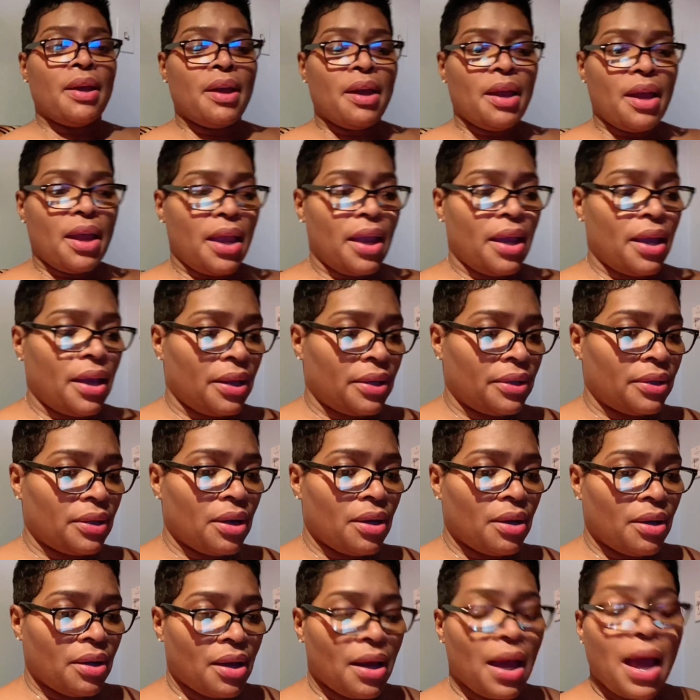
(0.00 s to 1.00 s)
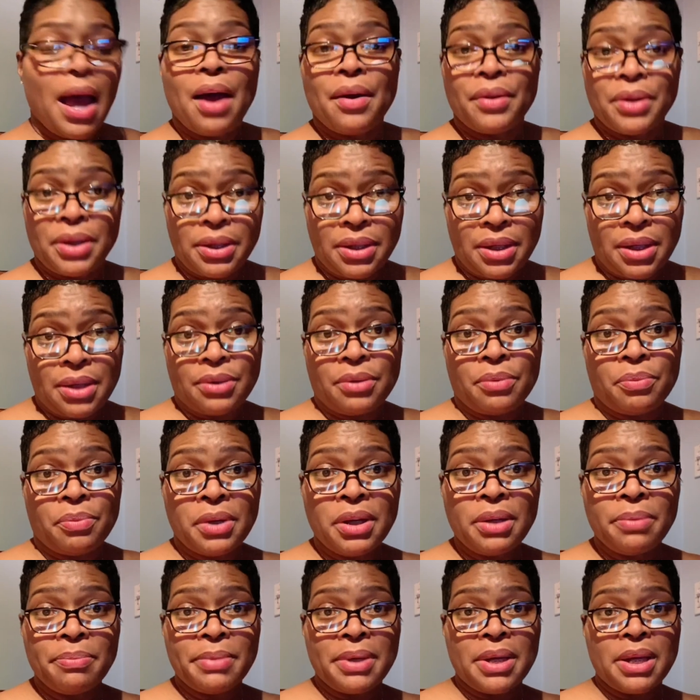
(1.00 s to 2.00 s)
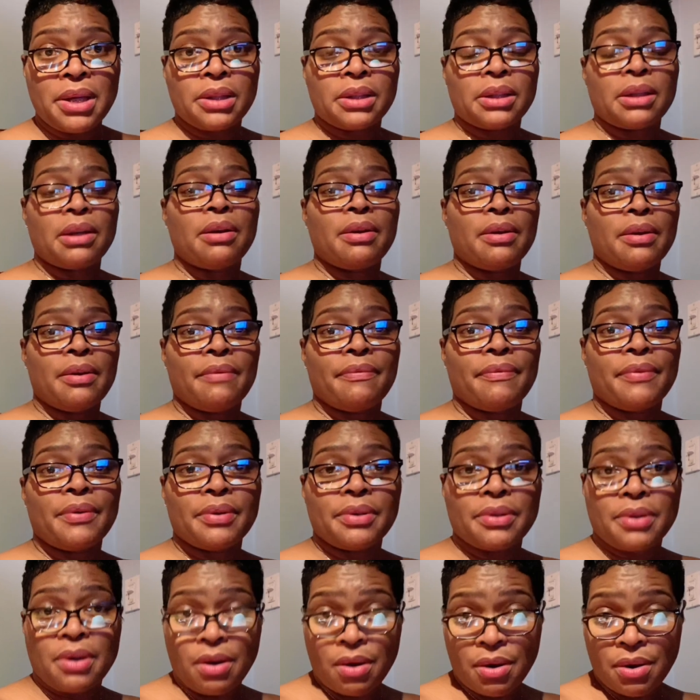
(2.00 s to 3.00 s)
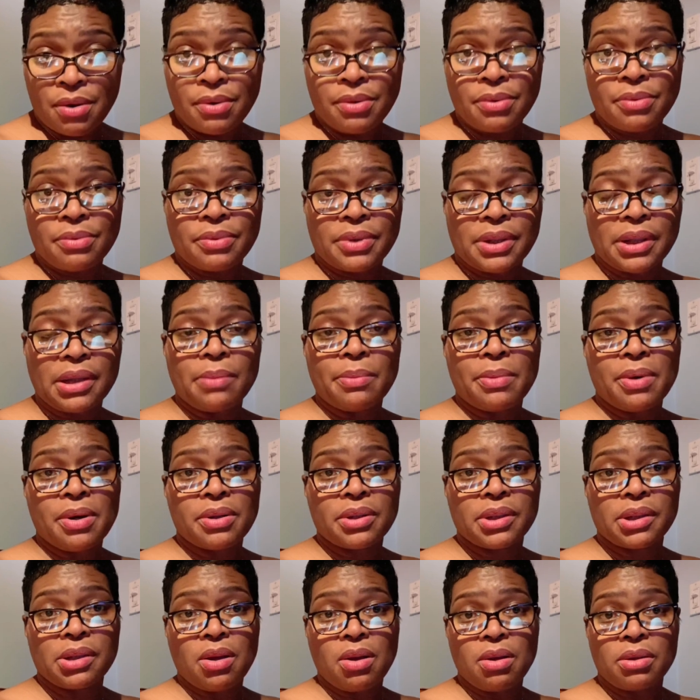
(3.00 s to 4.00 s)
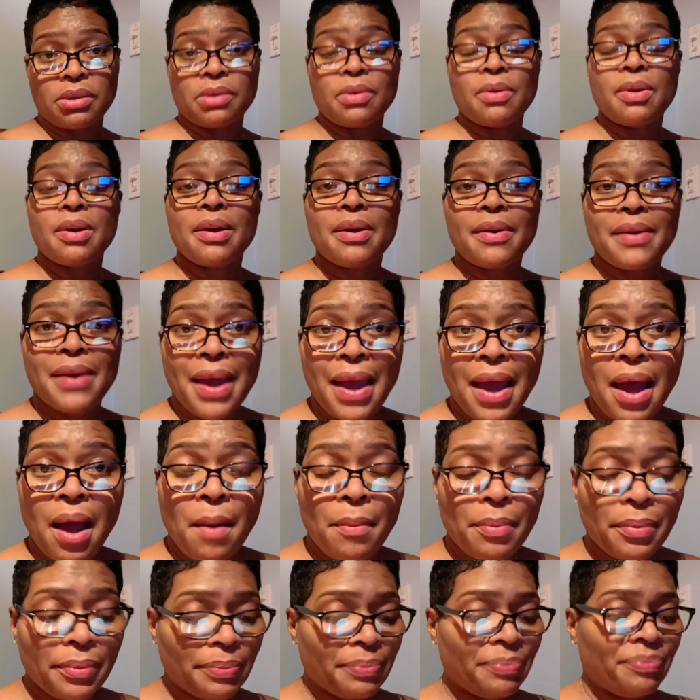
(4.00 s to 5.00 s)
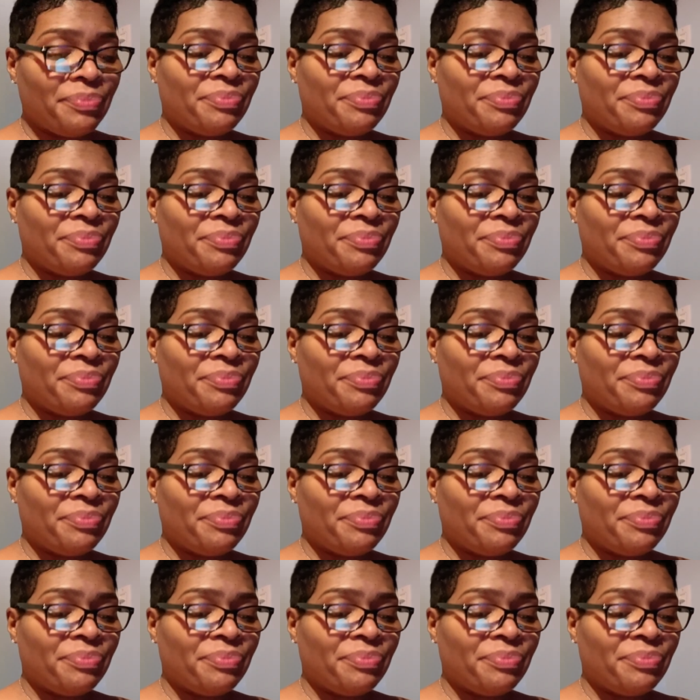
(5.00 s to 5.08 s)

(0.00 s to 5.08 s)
and how he did the remix of some of her songs on her album.